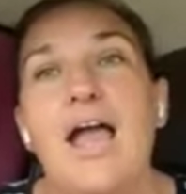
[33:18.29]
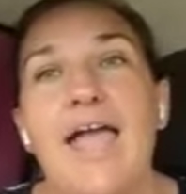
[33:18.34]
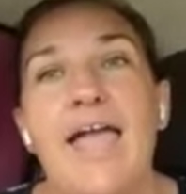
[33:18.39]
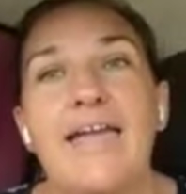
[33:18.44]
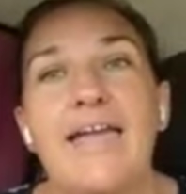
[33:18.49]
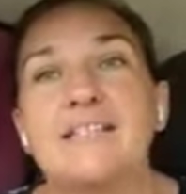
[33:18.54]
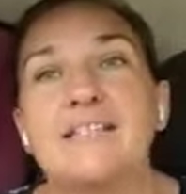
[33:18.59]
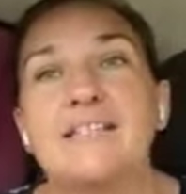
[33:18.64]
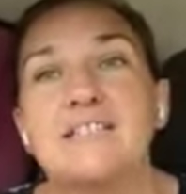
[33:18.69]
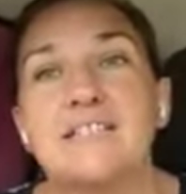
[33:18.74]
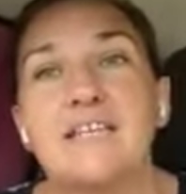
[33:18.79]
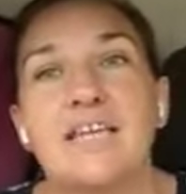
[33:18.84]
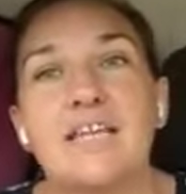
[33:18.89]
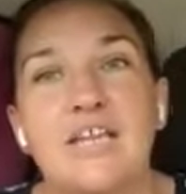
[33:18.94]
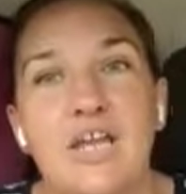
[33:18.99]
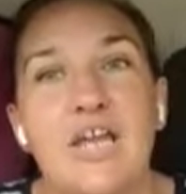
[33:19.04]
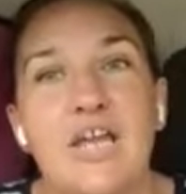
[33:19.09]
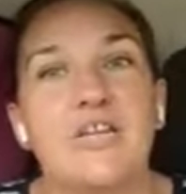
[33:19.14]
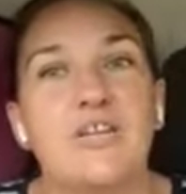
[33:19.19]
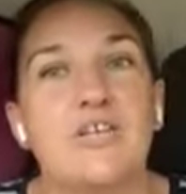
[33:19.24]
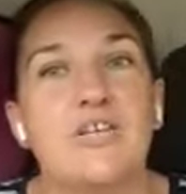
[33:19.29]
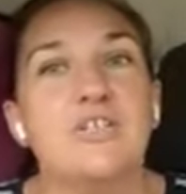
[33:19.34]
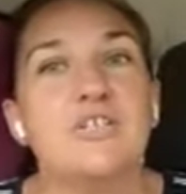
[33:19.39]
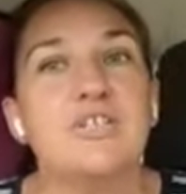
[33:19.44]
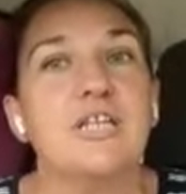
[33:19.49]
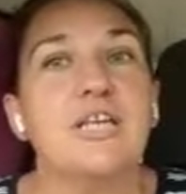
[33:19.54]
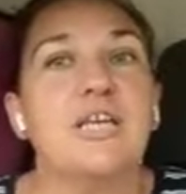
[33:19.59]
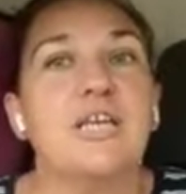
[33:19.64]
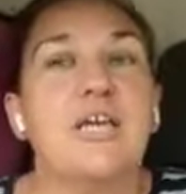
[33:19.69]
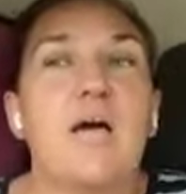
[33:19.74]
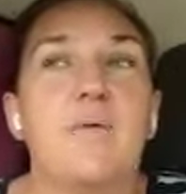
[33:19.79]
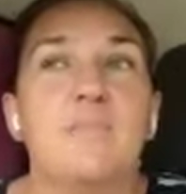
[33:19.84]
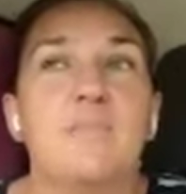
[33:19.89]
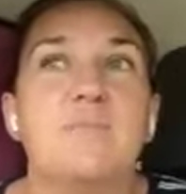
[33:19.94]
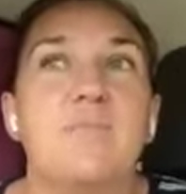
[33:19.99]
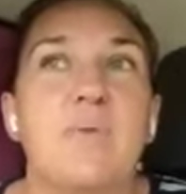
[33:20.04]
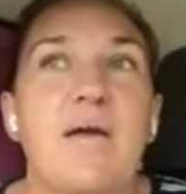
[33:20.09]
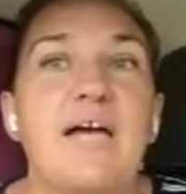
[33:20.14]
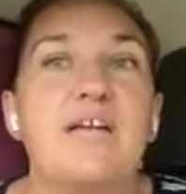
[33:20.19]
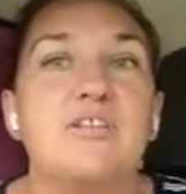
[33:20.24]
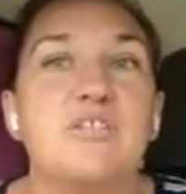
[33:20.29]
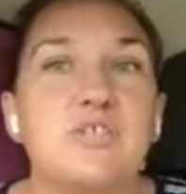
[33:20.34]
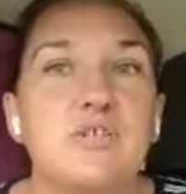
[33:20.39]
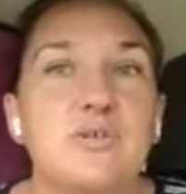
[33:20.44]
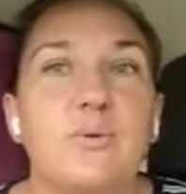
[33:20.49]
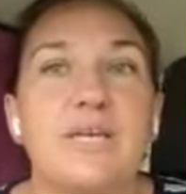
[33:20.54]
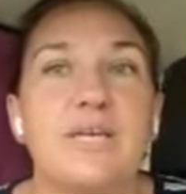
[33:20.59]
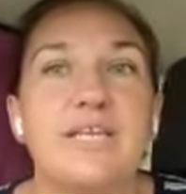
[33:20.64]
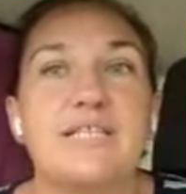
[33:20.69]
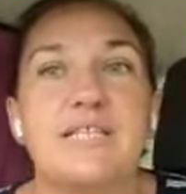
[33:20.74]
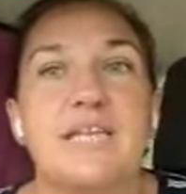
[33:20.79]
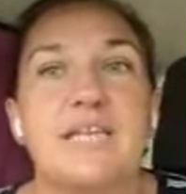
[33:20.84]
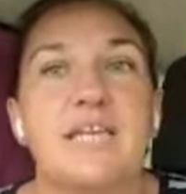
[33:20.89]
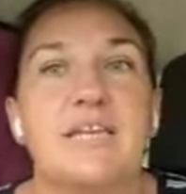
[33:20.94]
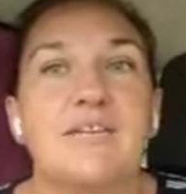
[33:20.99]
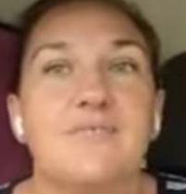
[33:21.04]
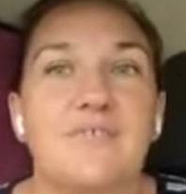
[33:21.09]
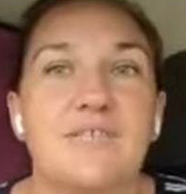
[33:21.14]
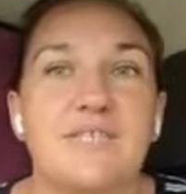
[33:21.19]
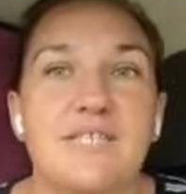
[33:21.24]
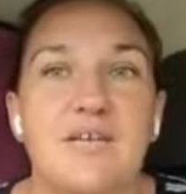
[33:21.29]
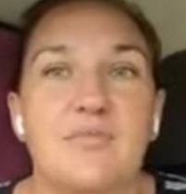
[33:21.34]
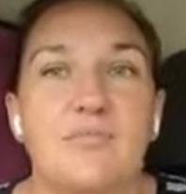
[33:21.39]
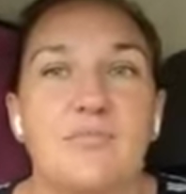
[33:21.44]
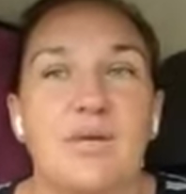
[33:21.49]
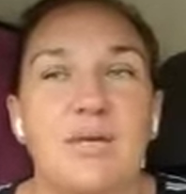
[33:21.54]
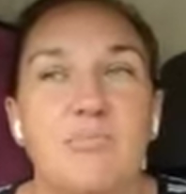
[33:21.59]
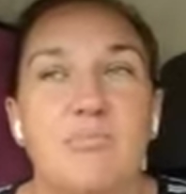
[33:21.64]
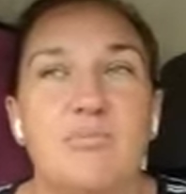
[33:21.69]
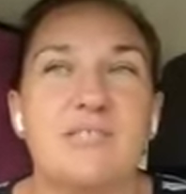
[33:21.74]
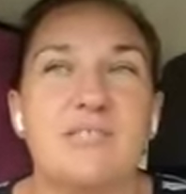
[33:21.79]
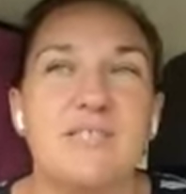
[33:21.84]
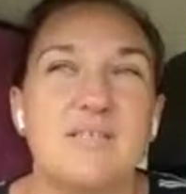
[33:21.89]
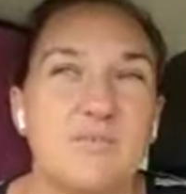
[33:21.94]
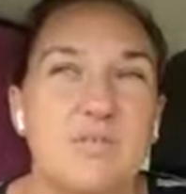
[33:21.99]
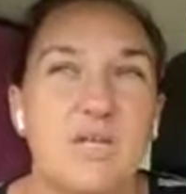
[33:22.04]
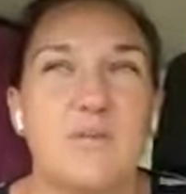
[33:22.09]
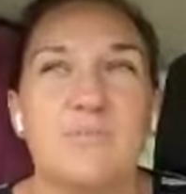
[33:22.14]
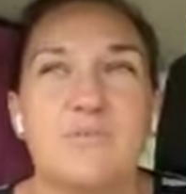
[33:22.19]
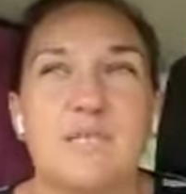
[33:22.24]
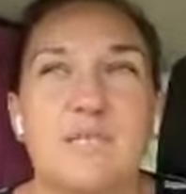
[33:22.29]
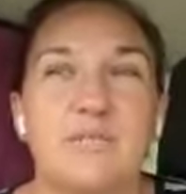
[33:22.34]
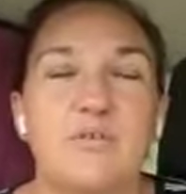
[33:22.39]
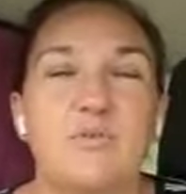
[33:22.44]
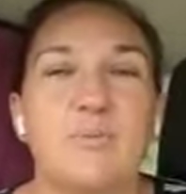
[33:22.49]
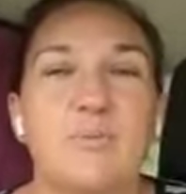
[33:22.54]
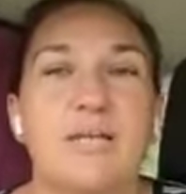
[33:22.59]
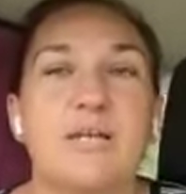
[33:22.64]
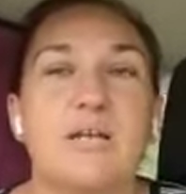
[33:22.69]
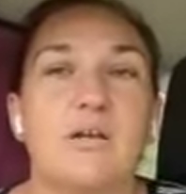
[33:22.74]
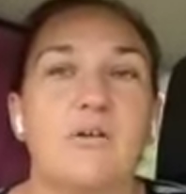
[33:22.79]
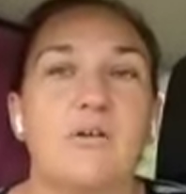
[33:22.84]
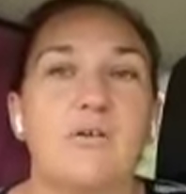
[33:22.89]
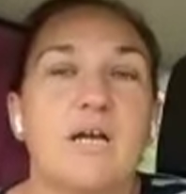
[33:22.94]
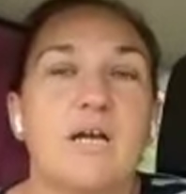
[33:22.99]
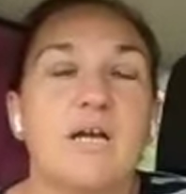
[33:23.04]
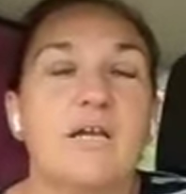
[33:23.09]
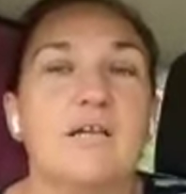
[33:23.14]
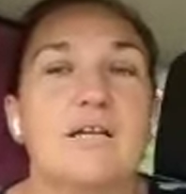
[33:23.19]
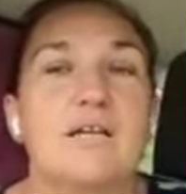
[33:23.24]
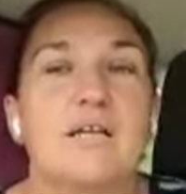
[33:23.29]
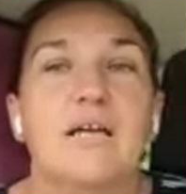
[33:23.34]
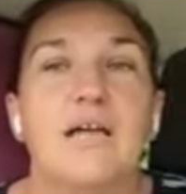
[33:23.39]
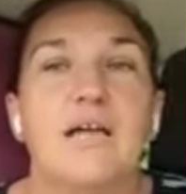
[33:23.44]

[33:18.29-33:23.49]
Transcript: And it usually comes about 2 weeks in for some people, sometimes a little bit longer.